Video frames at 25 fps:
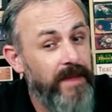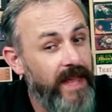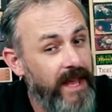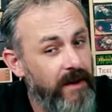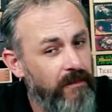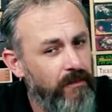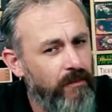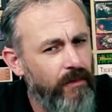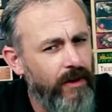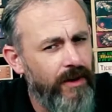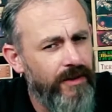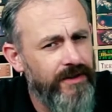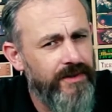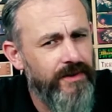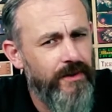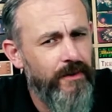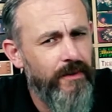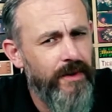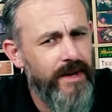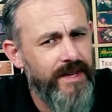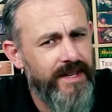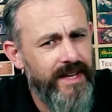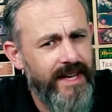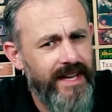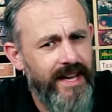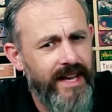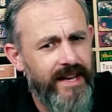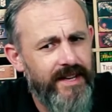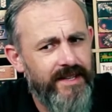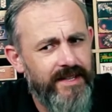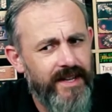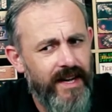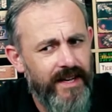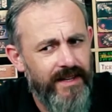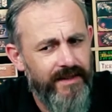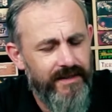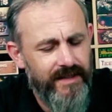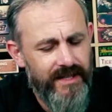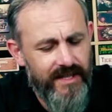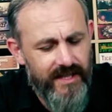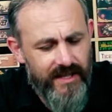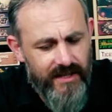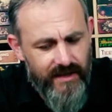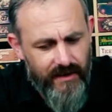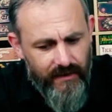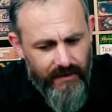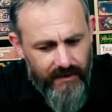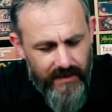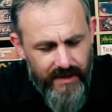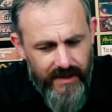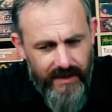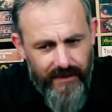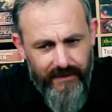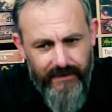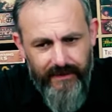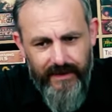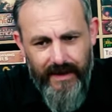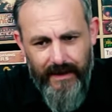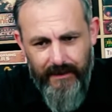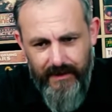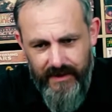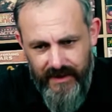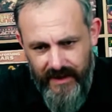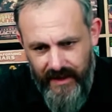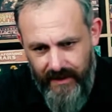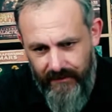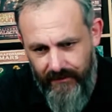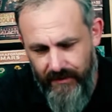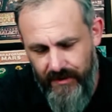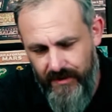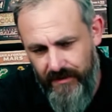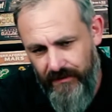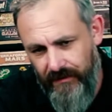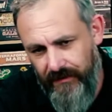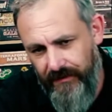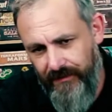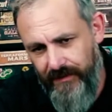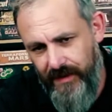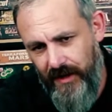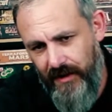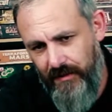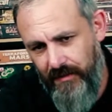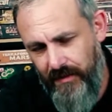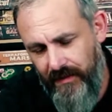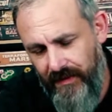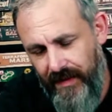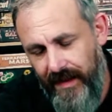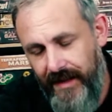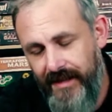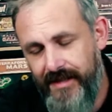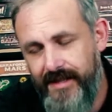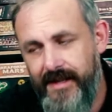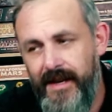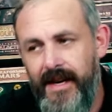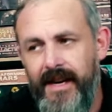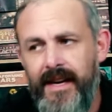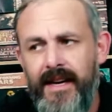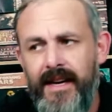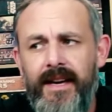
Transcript: It was always a Kickstarter exclusive. That was the original deal with this.